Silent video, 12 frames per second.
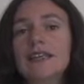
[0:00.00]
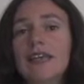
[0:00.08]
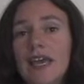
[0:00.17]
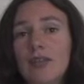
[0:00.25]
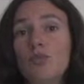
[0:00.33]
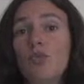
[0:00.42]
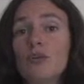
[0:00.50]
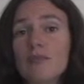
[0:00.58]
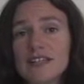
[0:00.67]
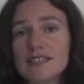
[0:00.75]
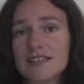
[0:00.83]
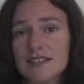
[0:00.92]
gain more
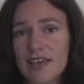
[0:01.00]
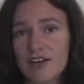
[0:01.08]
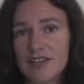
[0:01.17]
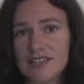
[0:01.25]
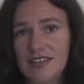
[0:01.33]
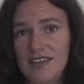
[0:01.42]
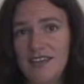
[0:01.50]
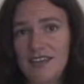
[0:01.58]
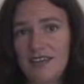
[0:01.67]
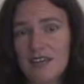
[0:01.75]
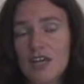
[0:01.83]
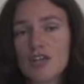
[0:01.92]
muscularity,
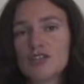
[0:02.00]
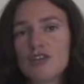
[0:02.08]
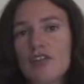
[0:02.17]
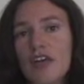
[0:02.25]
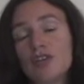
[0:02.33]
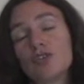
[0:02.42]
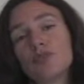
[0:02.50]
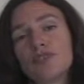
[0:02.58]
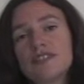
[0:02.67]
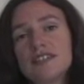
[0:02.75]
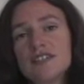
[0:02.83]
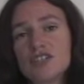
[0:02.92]
so that your
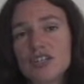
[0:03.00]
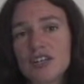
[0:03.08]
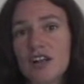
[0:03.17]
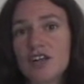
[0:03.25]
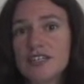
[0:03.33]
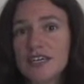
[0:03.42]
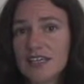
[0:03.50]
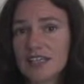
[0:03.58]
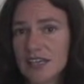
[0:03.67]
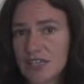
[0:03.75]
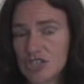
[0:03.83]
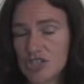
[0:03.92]
precision and
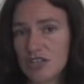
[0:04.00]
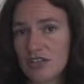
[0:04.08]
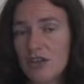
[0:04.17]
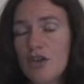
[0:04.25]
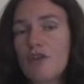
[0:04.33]
articulation